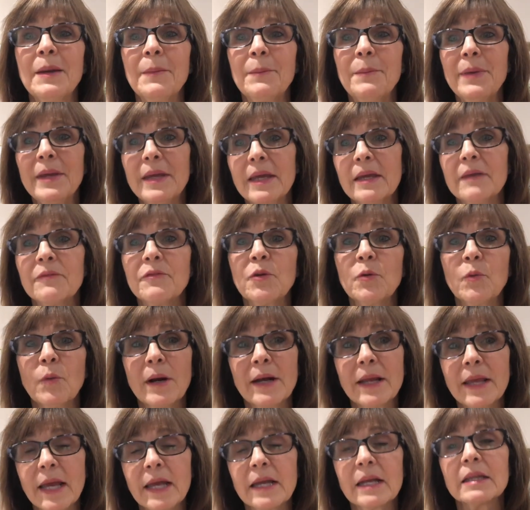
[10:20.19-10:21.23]
If you want
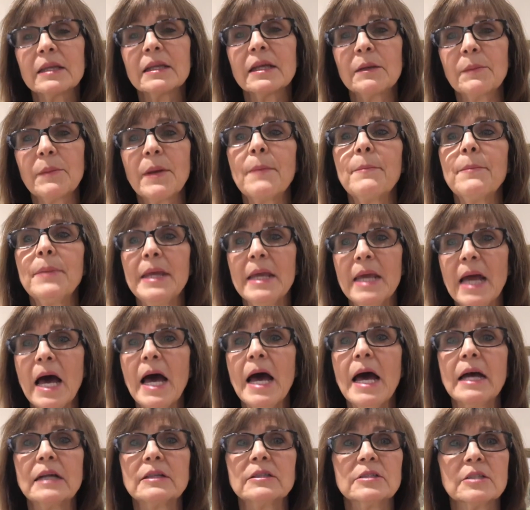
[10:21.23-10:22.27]
to get a little bit
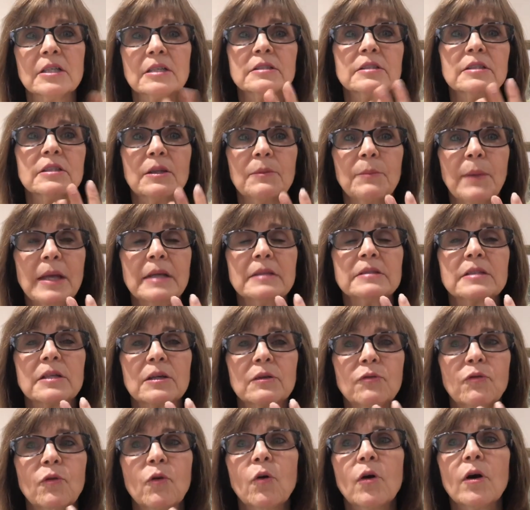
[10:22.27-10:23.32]
beyond just the basic
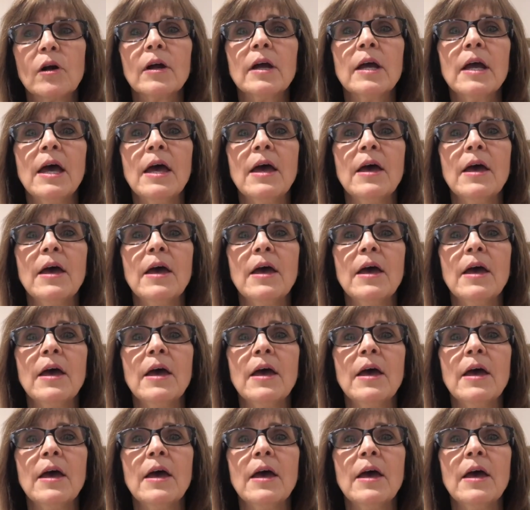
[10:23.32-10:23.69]
four,